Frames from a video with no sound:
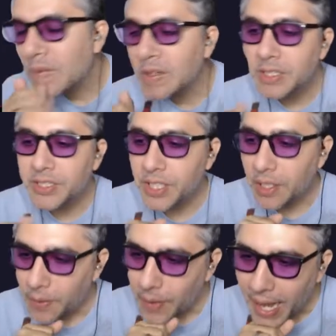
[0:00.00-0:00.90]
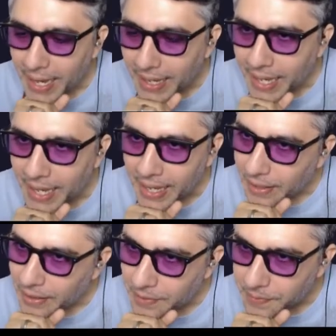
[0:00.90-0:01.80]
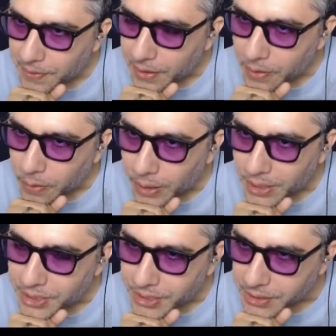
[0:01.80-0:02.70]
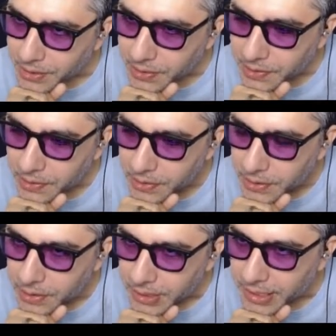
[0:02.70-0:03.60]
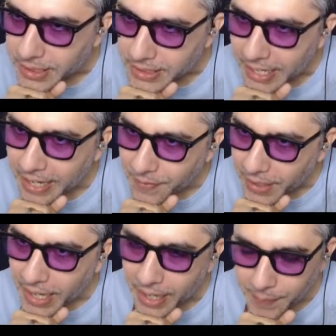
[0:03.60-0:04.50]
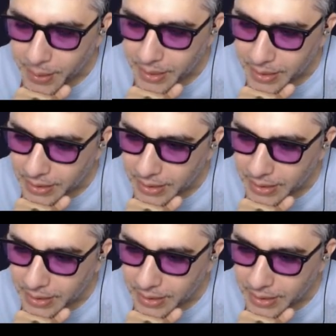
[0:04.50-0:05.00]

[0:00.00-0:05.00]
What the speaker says: So I have a question because I've been